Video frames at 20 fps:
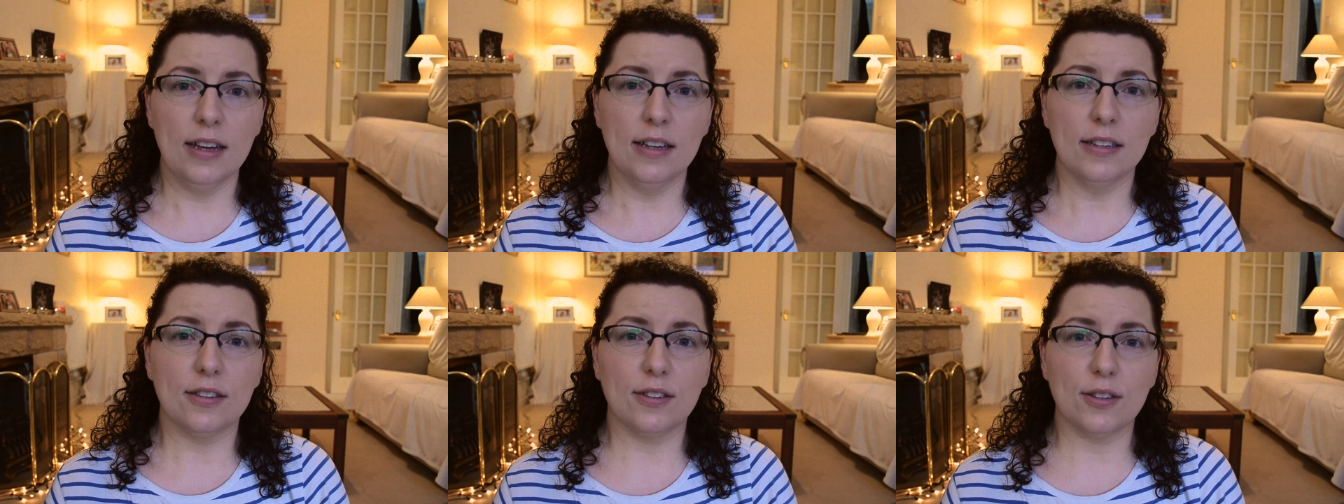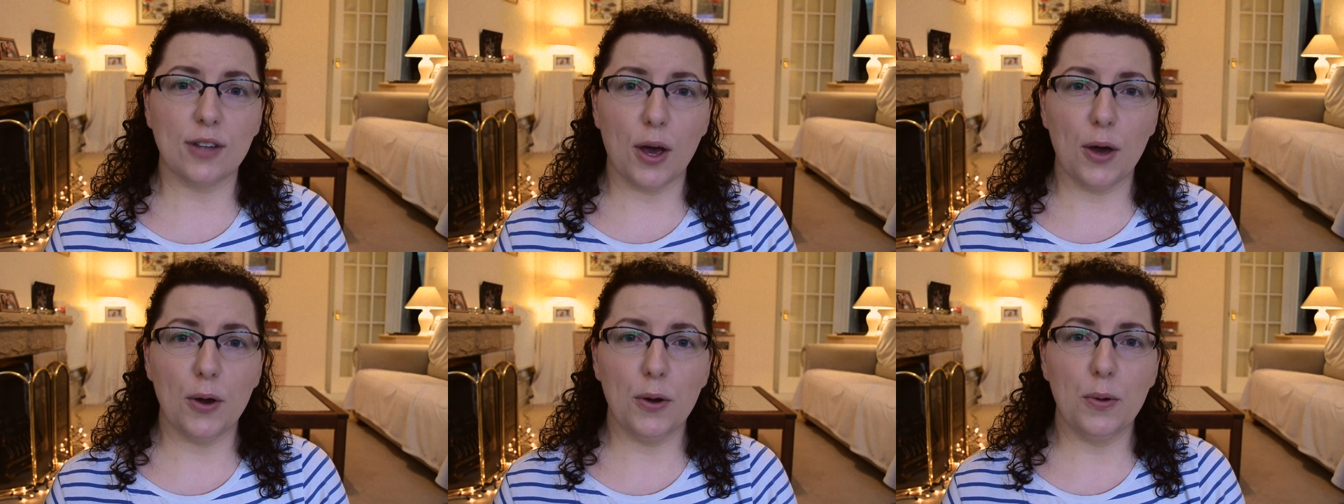
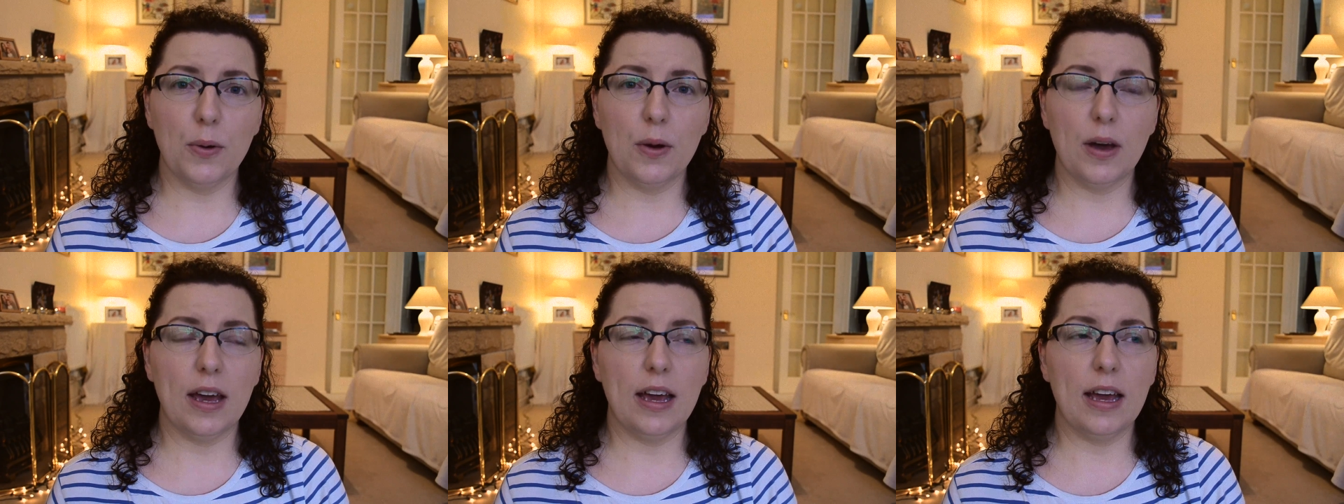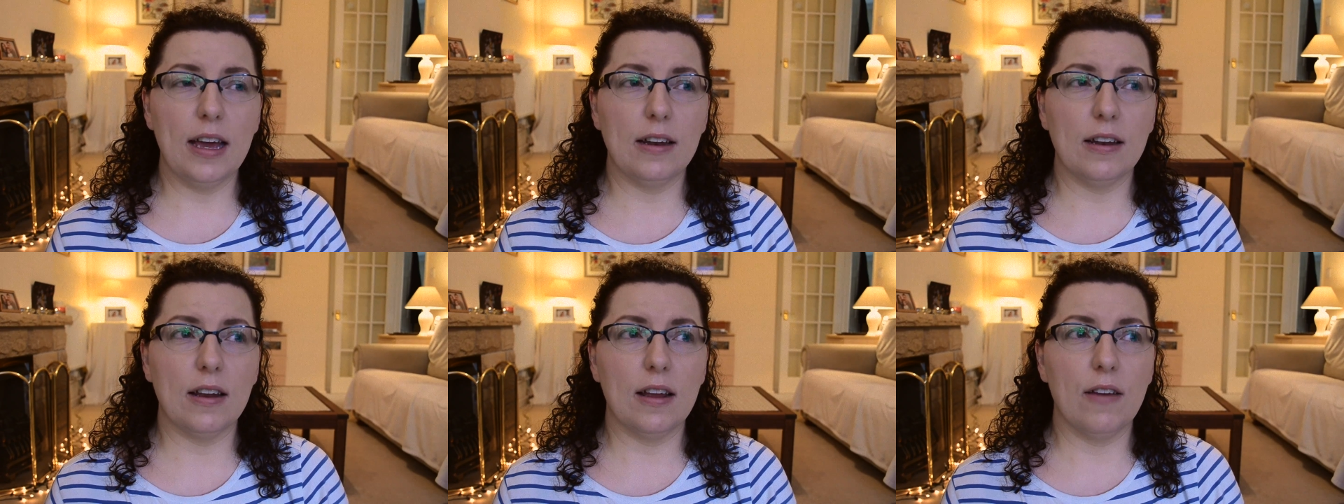So
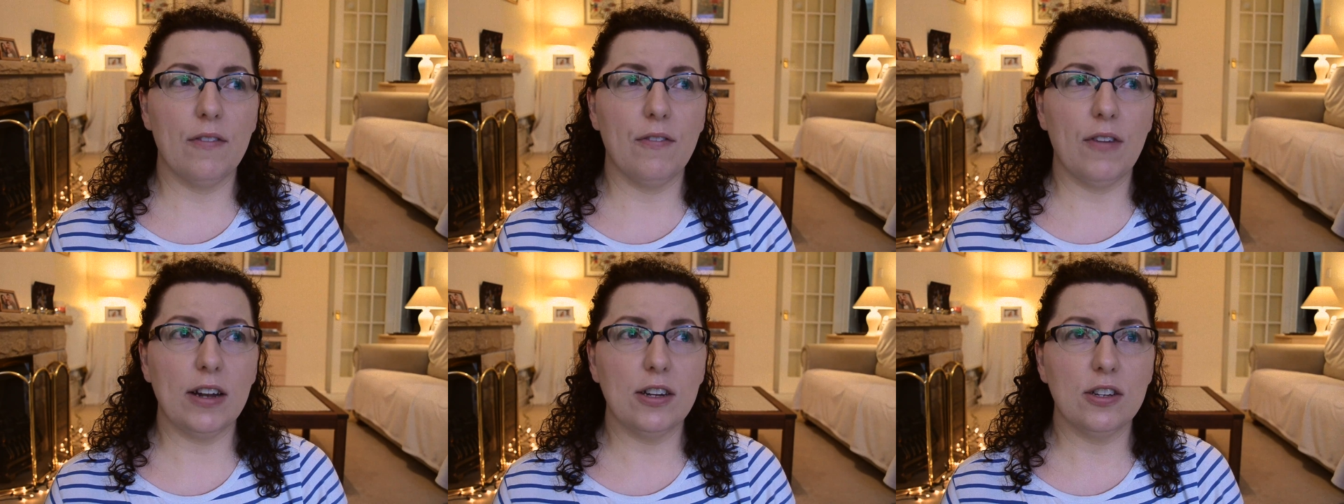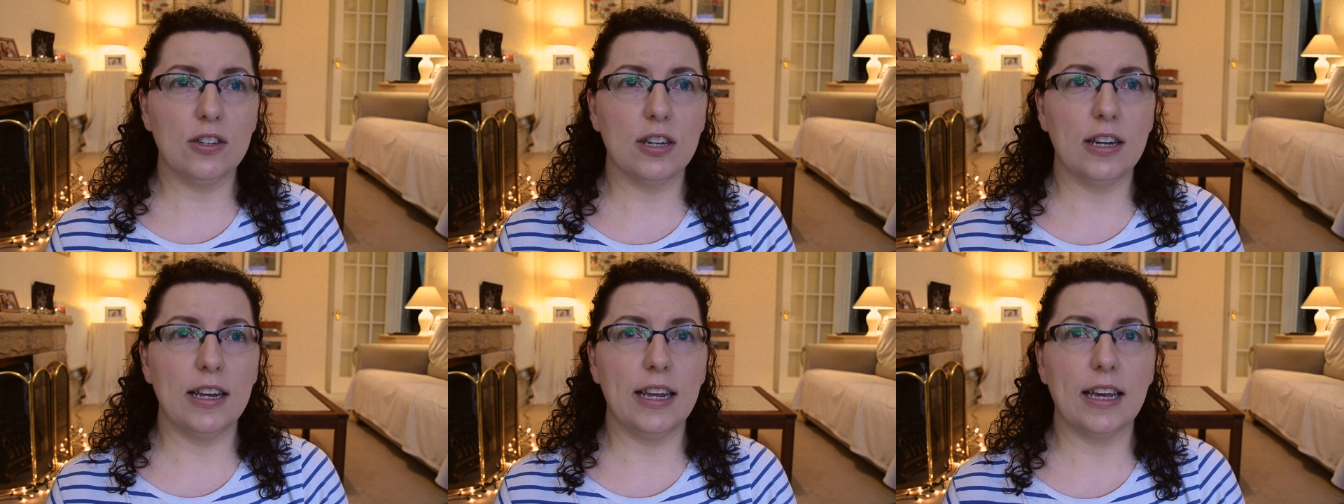it
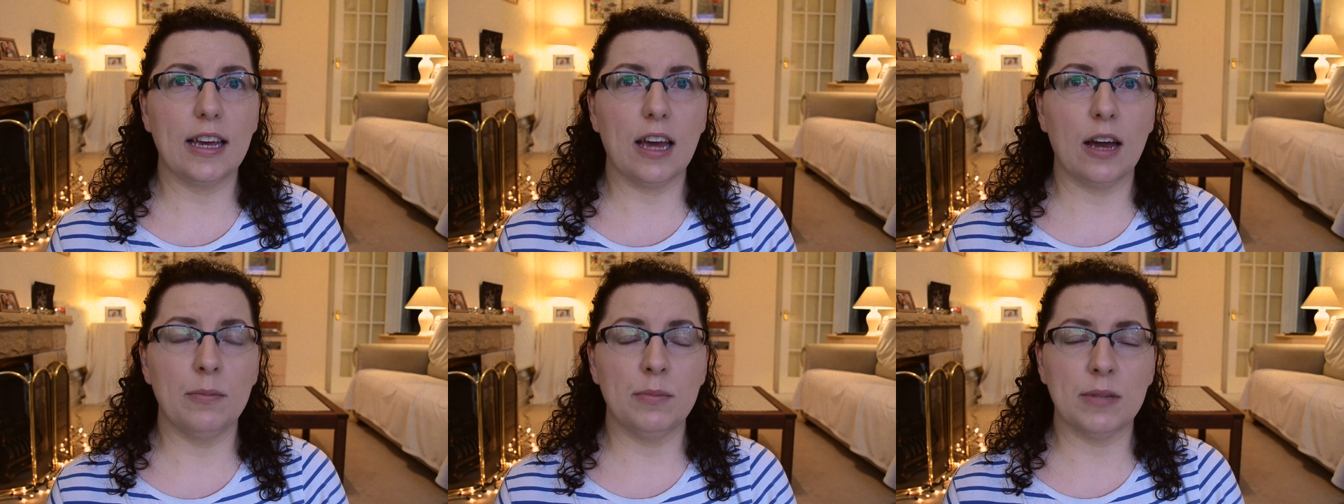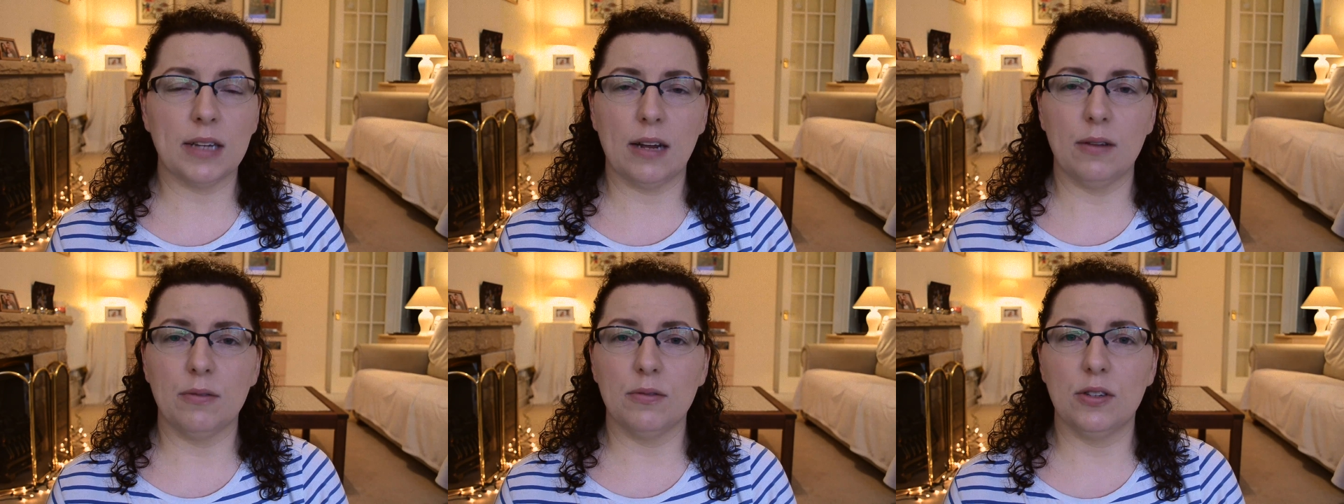eventually came
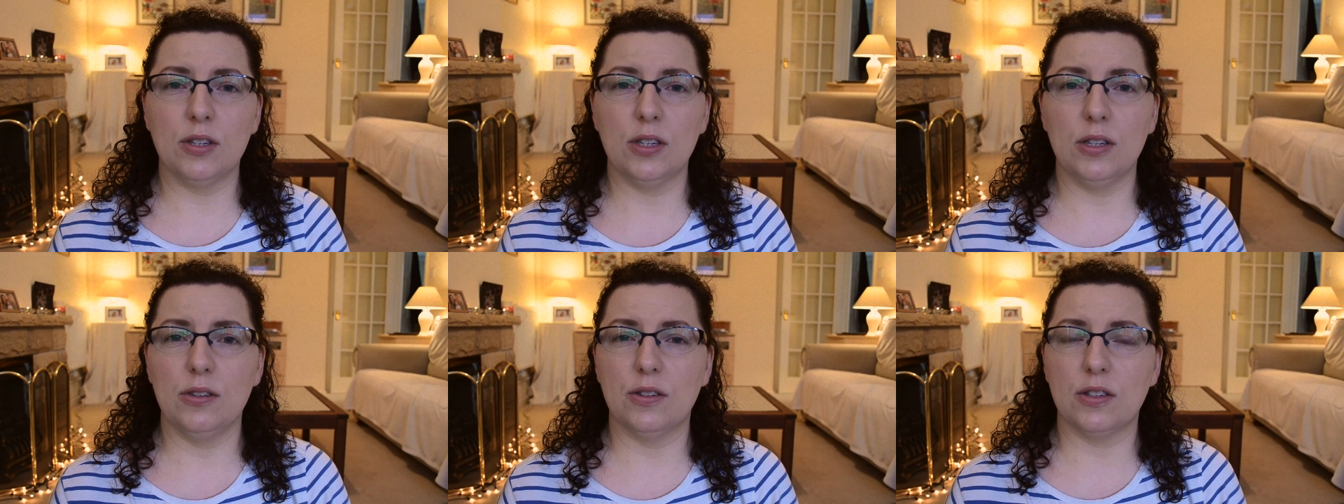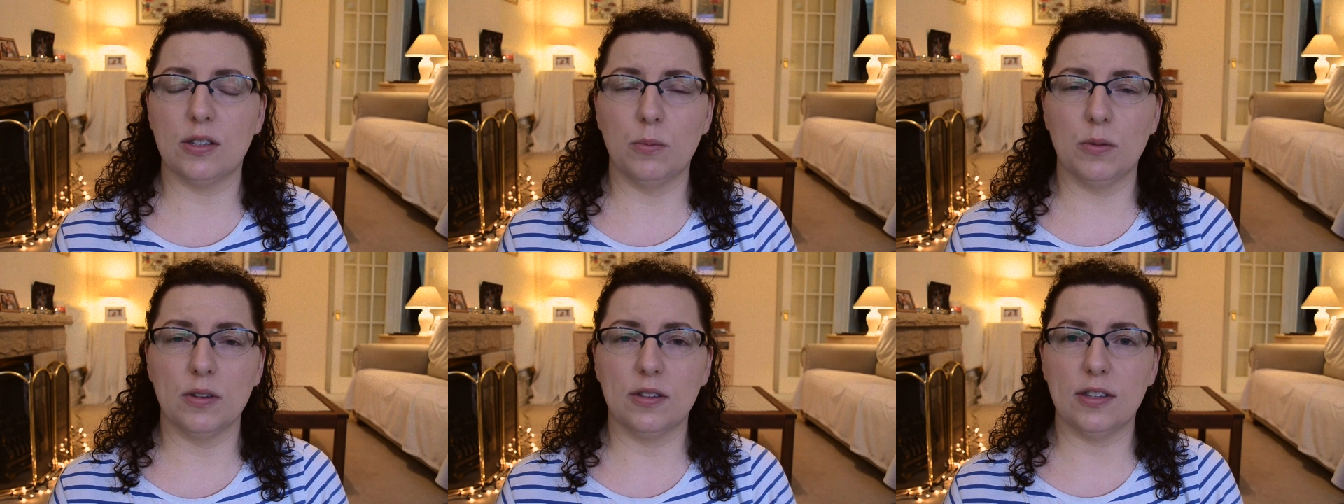down to
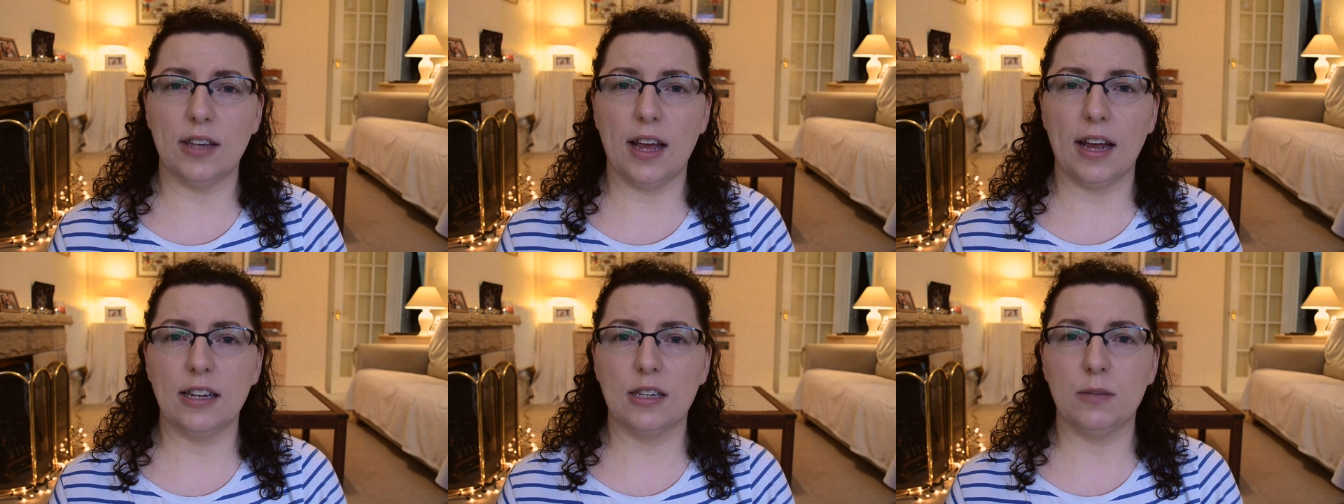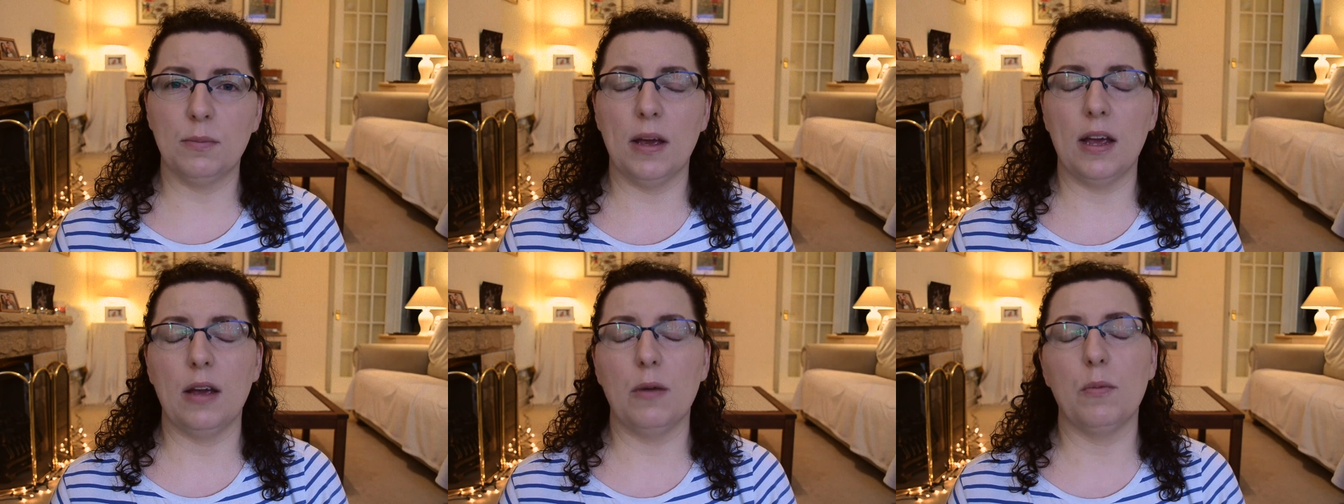someone saying
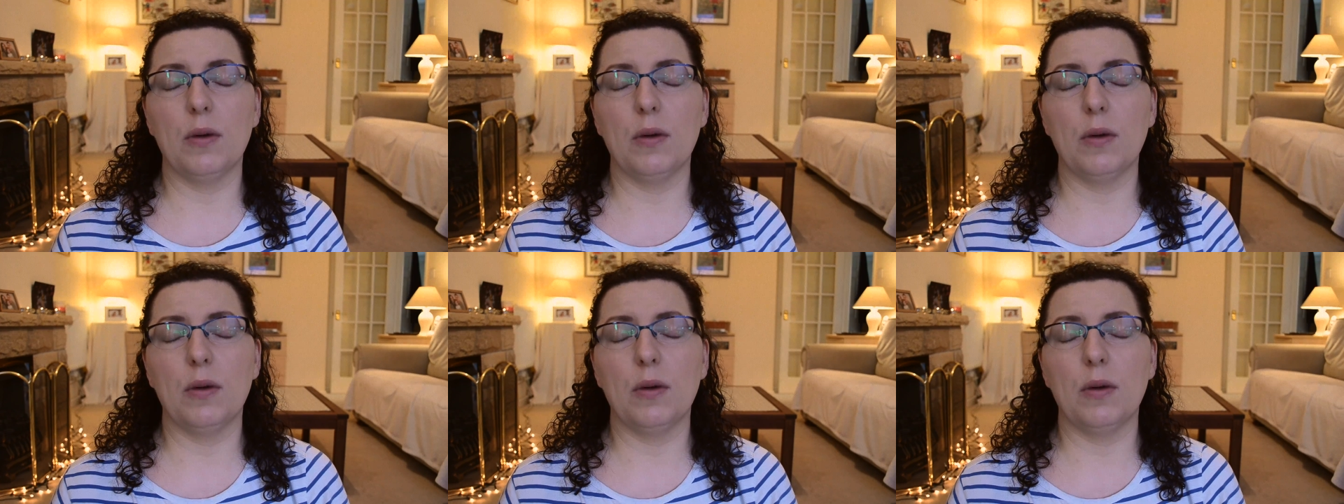to me,